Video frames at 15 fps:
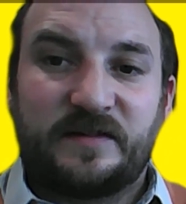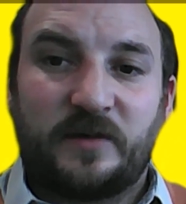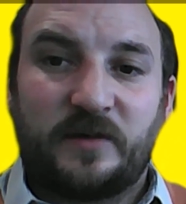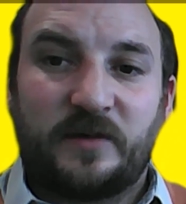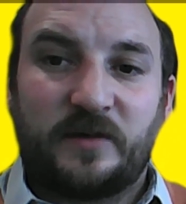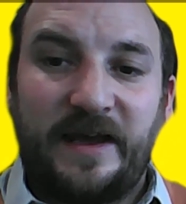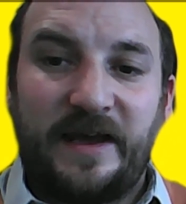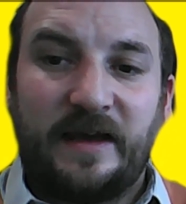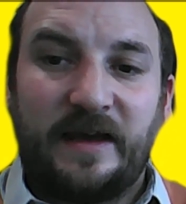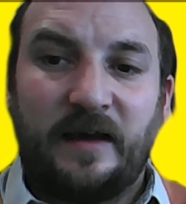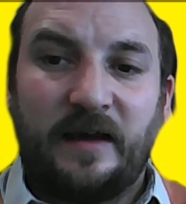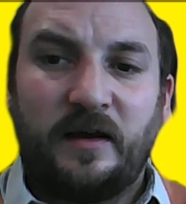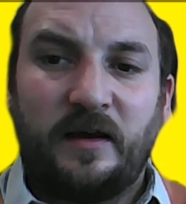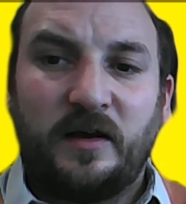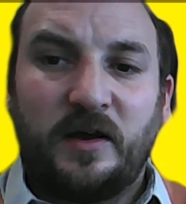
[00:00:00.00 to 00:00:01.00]
So
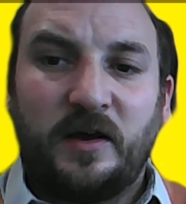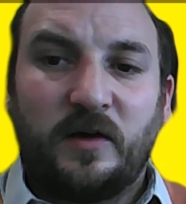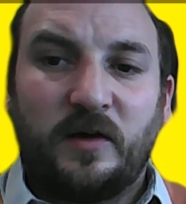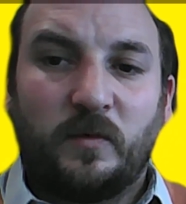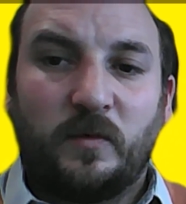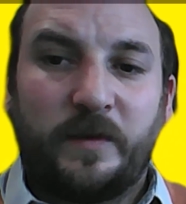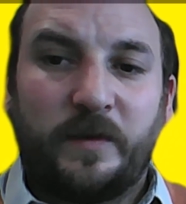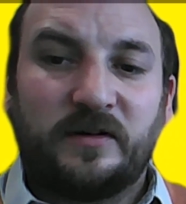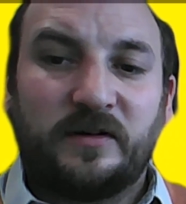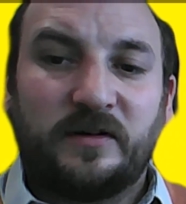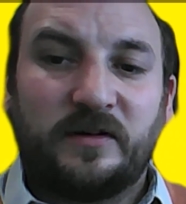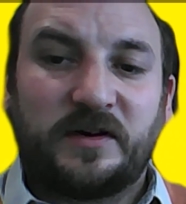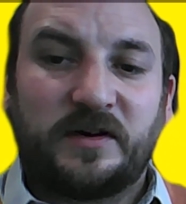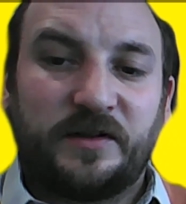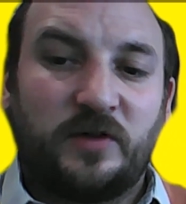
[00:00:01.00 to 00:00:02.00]
here we
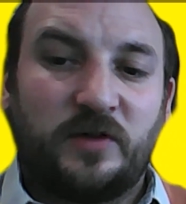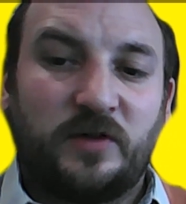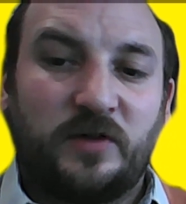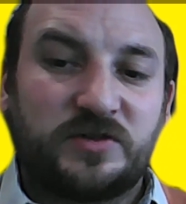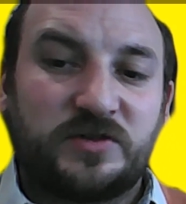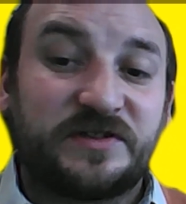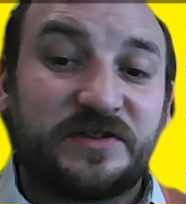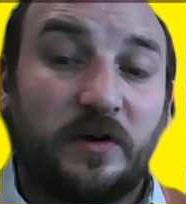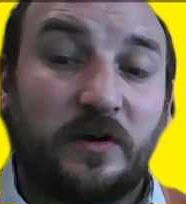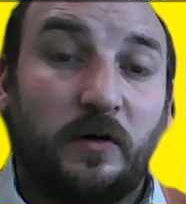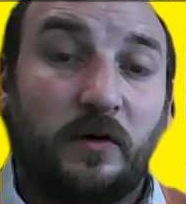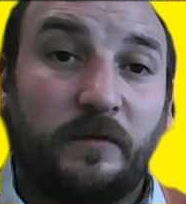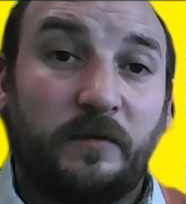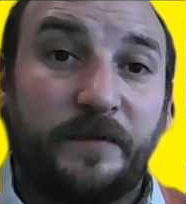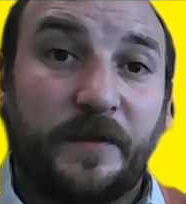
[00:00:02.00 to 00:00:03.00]
look at notions
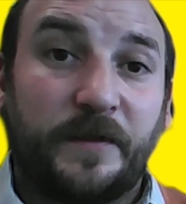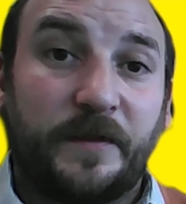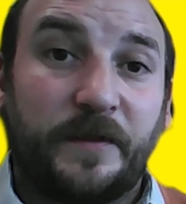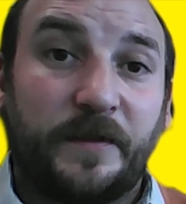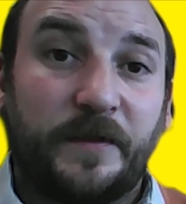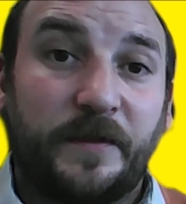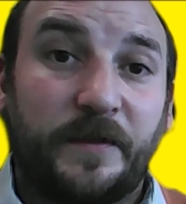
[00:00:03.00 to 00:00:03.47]
of the